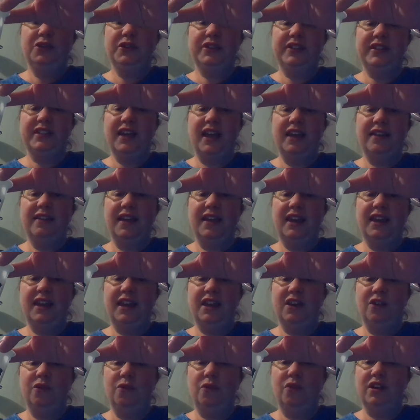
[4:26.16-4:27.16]
you said that
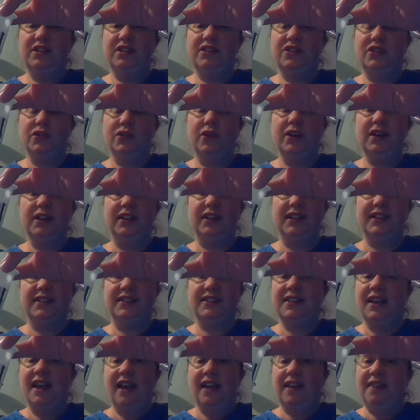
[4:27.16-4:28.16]
it was
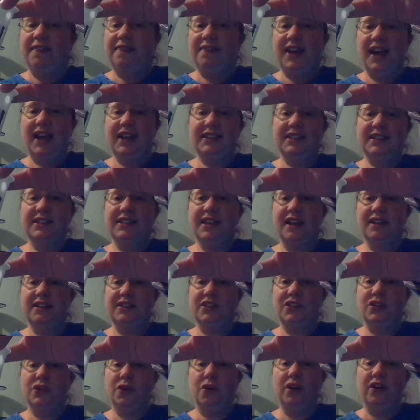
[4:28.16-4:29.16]
soilless. That's
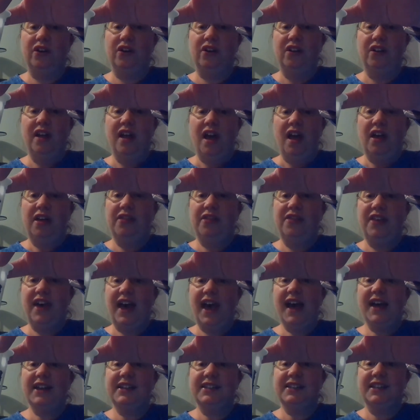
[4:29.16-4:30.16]
not soil.
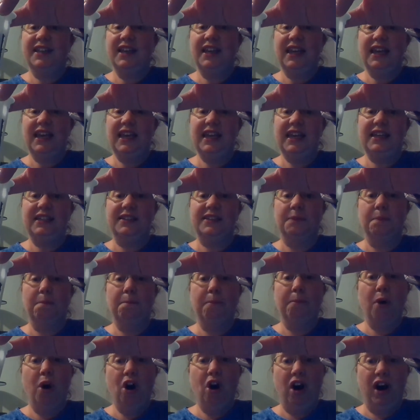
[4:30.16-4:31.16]
That is
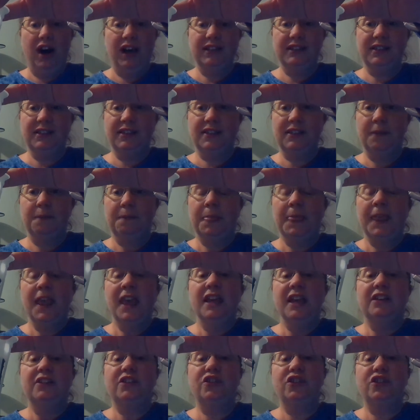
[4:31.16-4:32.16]
moss.
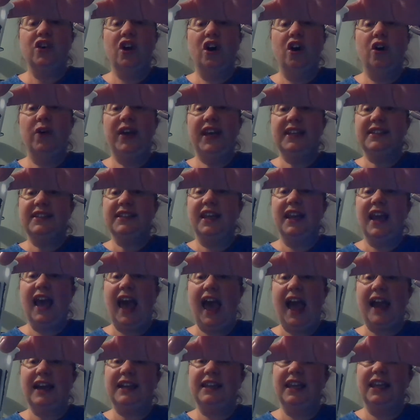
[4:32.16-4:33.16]
So it's going
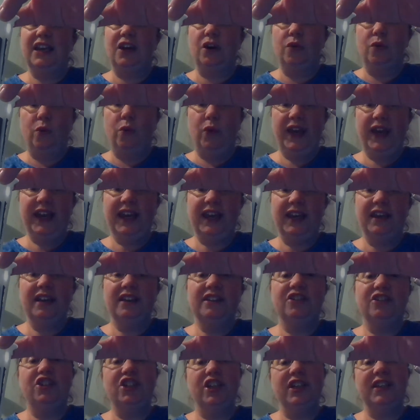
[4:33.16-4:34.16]
to act like a
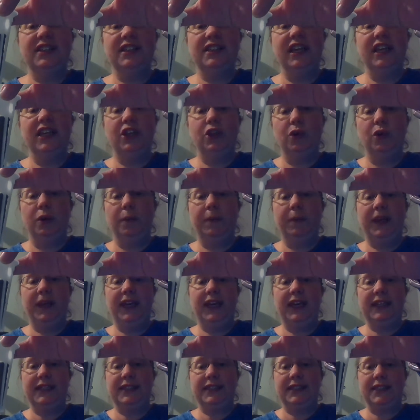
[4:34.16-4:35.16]
wick, just like your
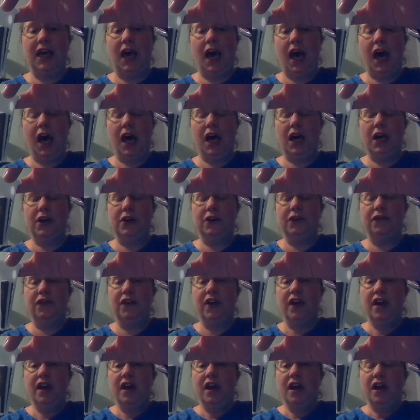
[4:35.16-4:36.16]
piece of
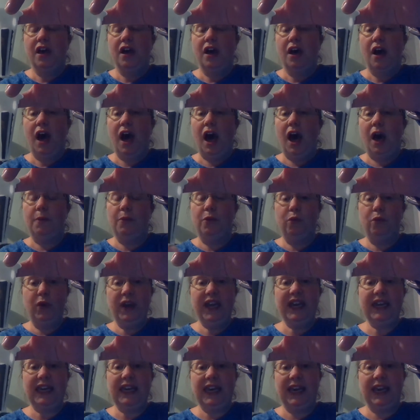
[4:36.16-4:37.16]

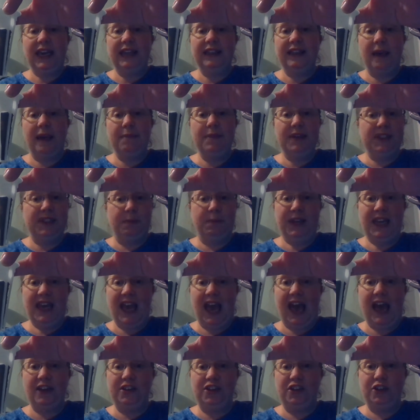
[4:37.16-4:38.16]
wicking that Miss B
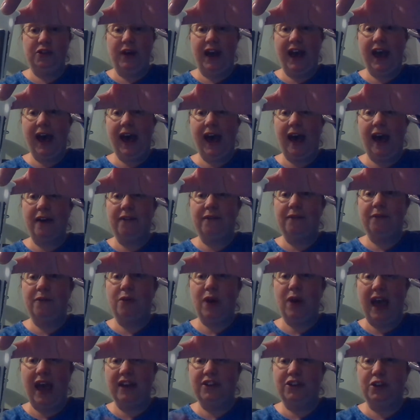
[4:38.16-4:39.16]
had you
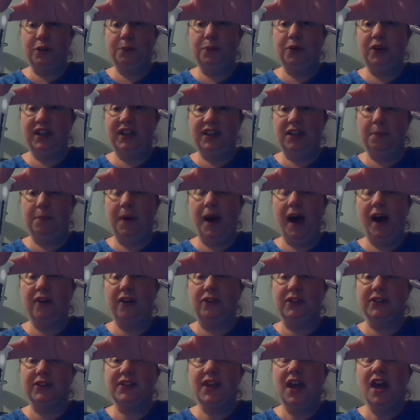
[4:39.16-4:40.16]
put in the
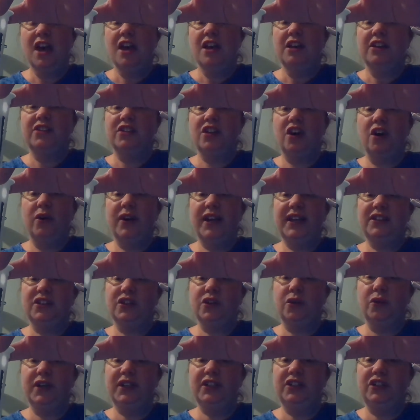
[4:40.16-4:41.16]
bottles. So
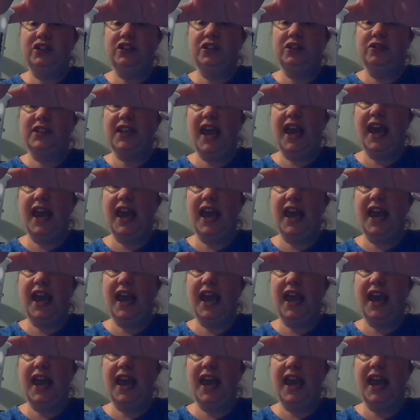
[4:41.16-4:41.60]
it's going to